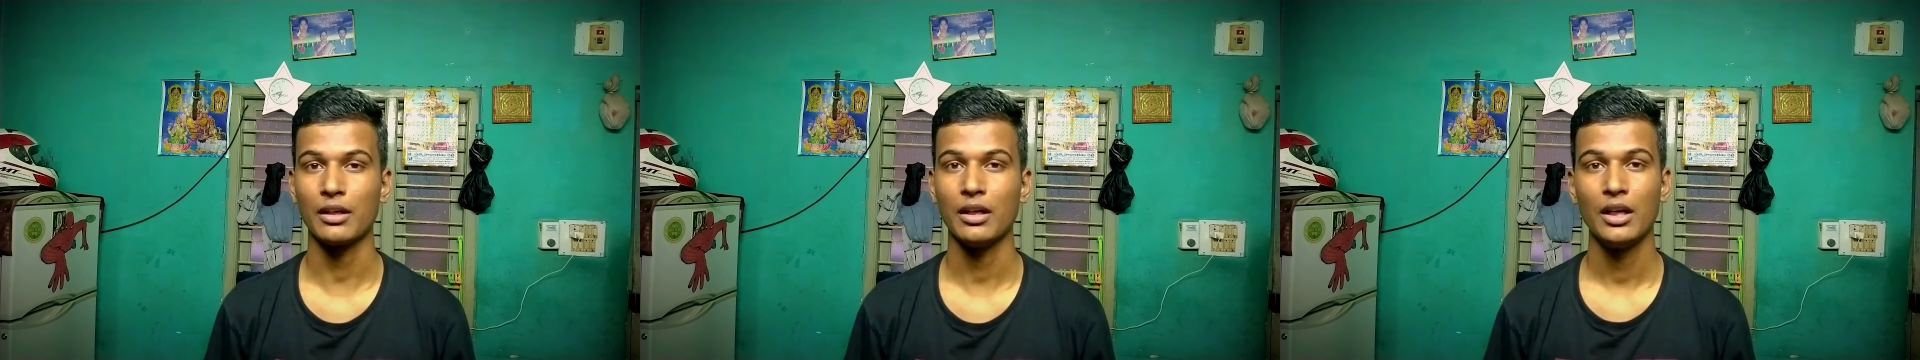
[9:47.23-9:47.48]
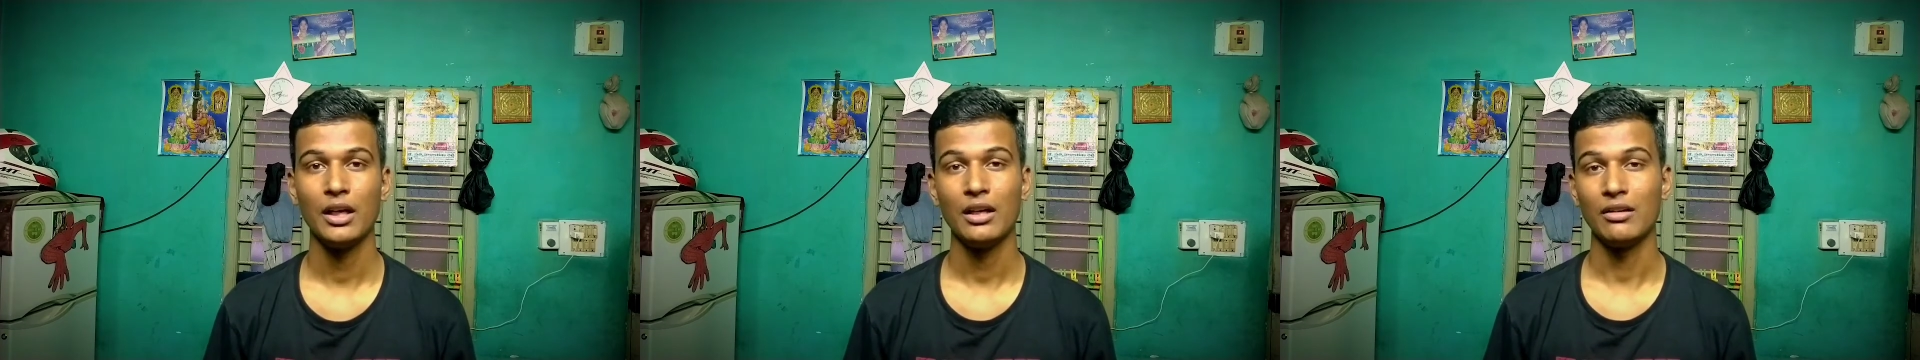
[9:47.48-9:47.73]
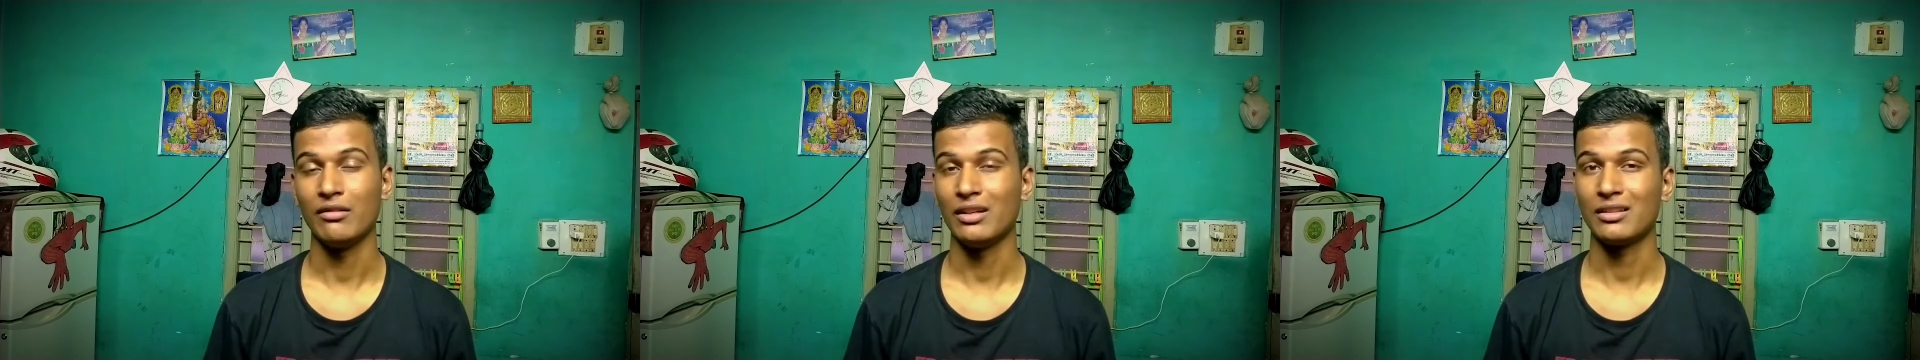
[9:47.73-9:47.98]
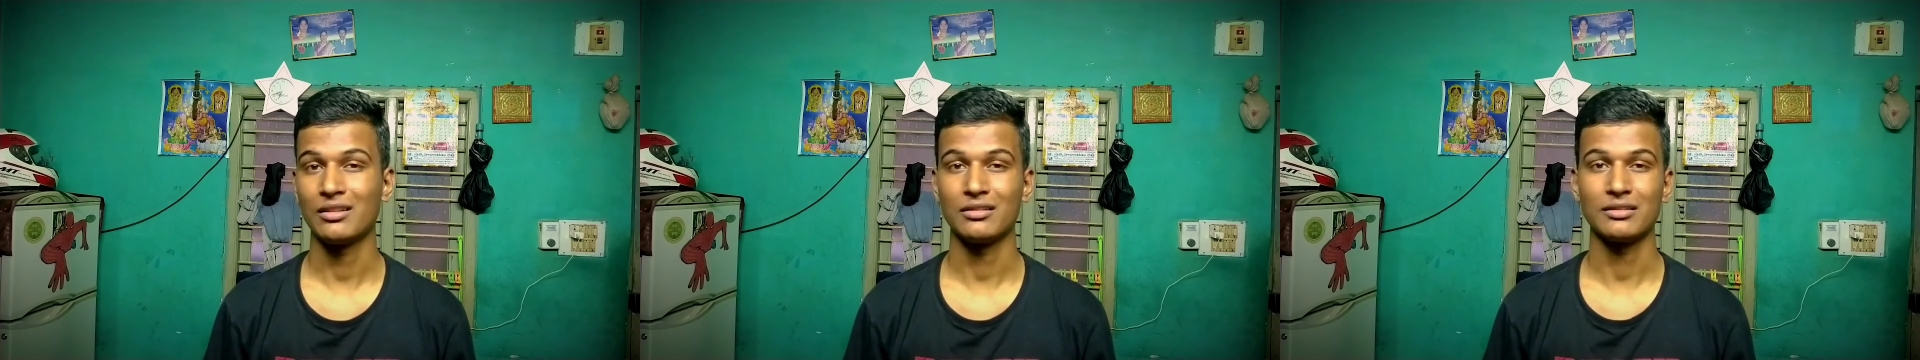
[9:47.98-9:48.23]
man.
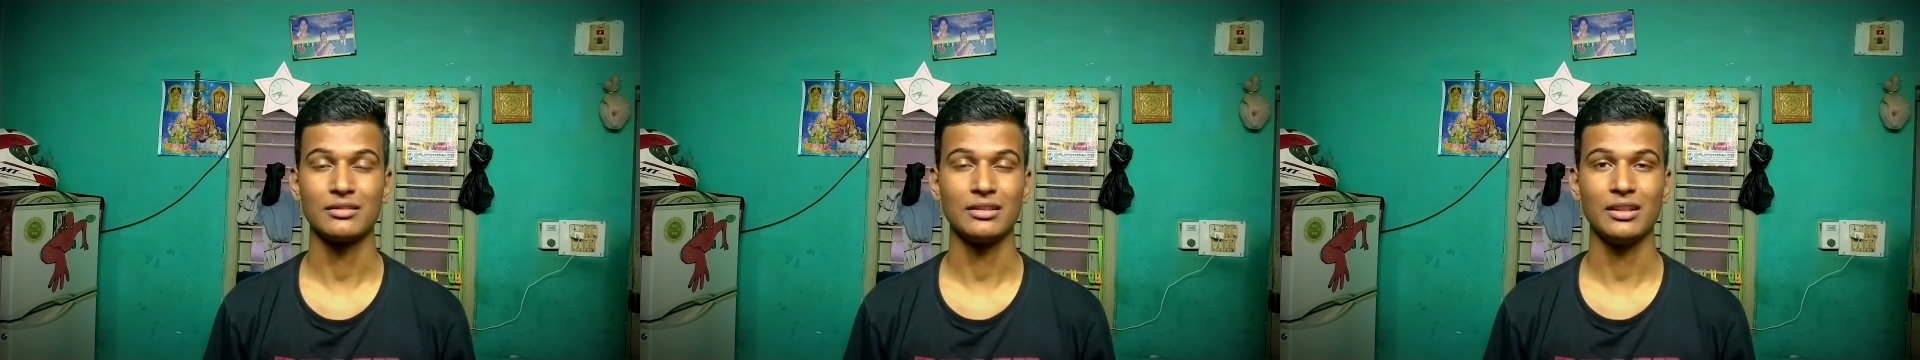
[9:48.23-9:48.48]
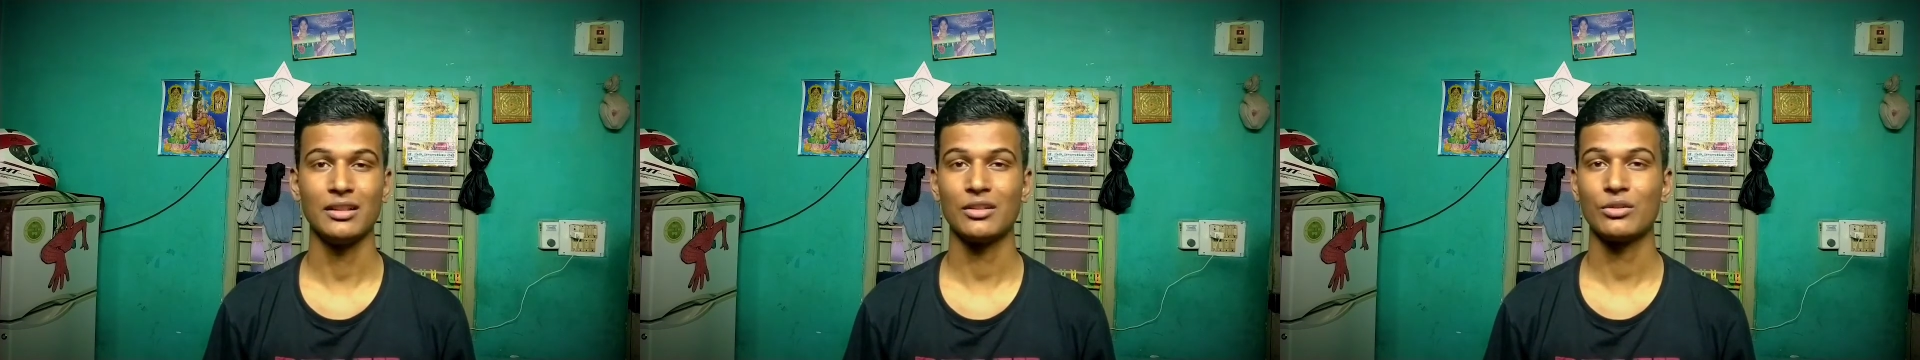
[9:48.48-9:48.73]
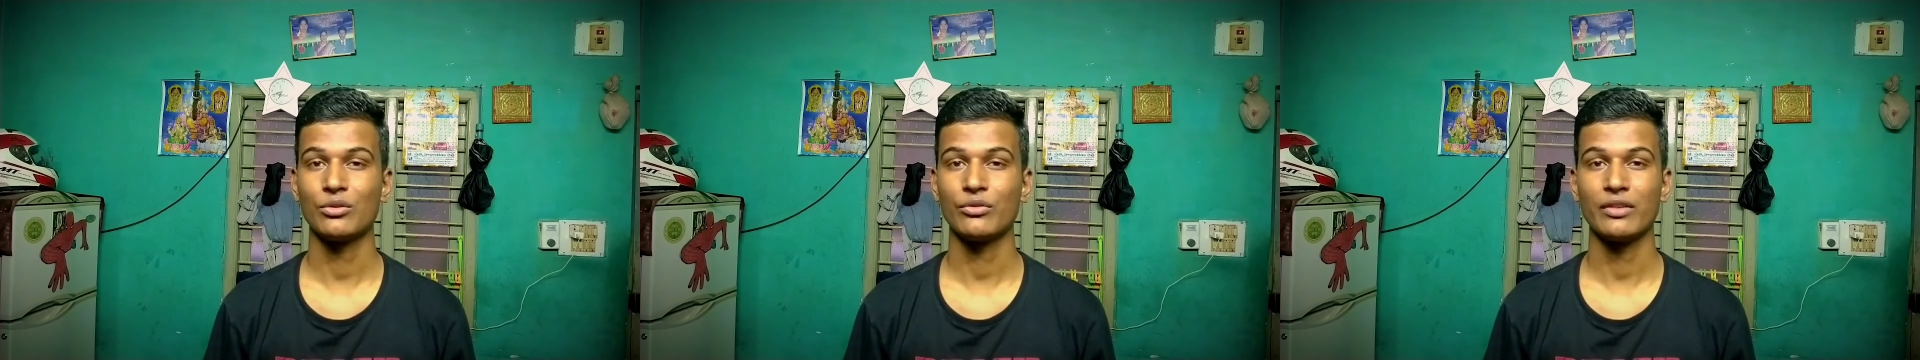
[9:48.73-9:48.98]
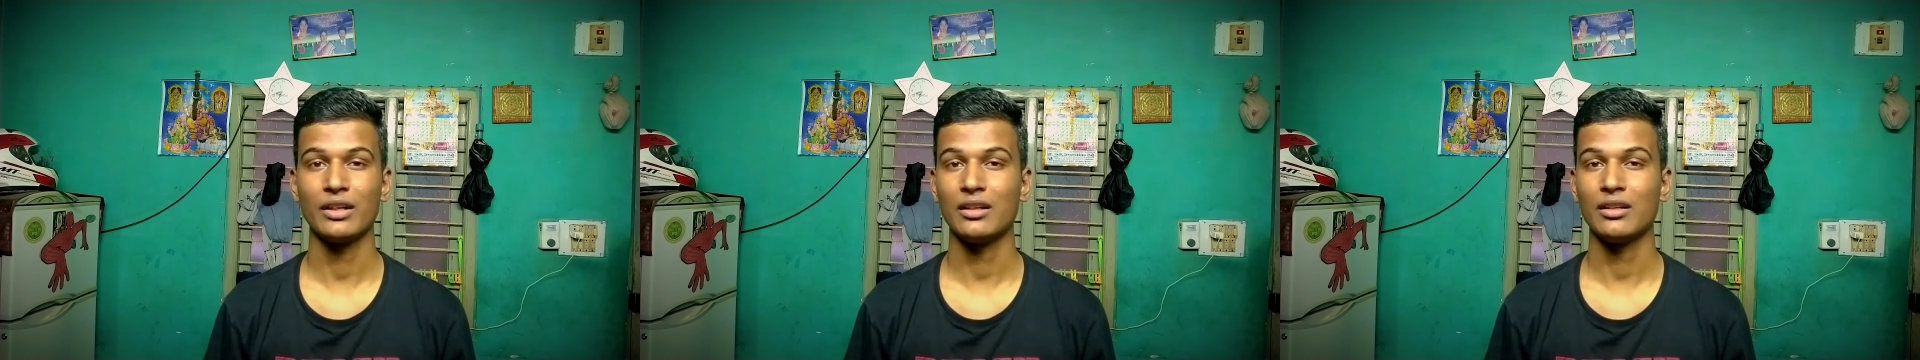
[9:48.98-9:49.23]
Even near
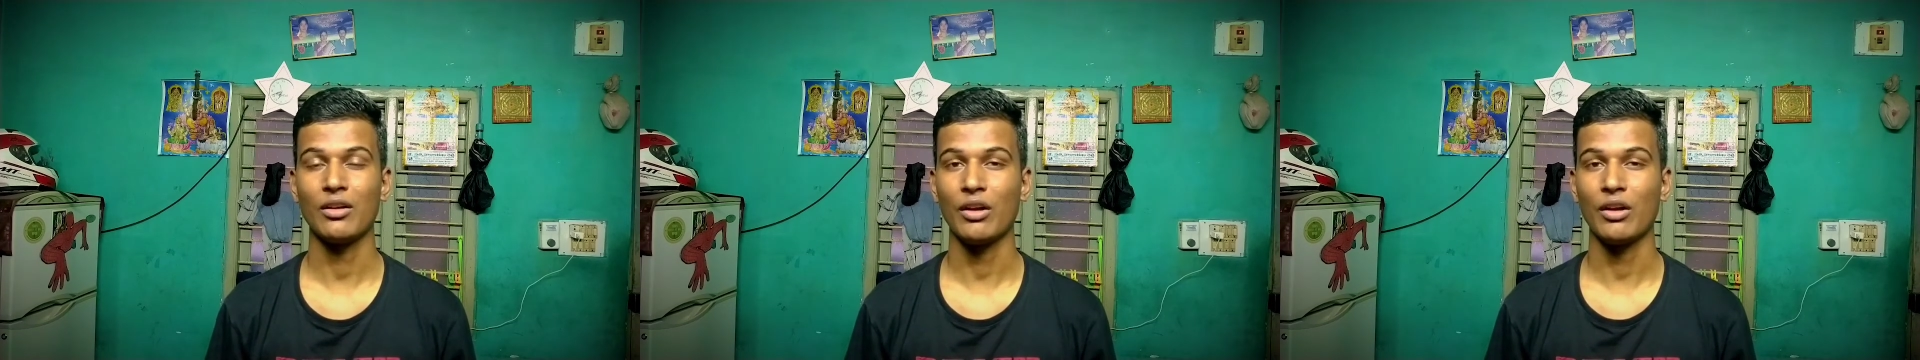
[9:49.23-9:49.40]
to five